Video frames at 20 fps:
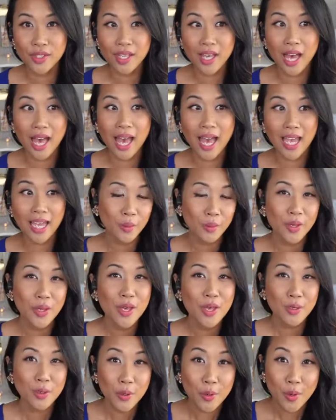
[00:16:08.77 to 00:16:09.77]
I know
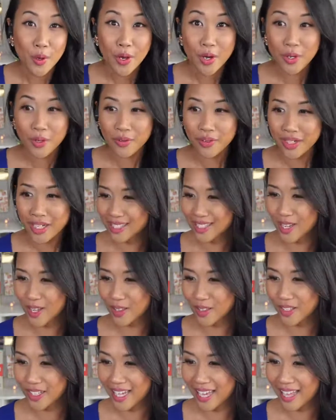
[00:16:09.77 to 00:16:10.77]
who already has it on
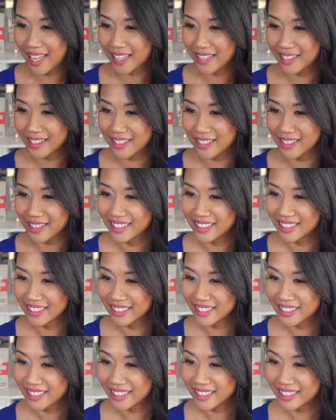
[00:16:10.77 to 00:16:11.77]
their calendar.
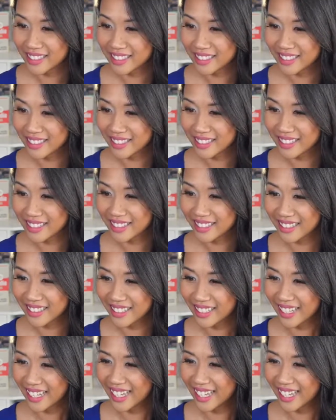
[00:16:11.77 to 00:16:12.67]
Good, good, good, good, good.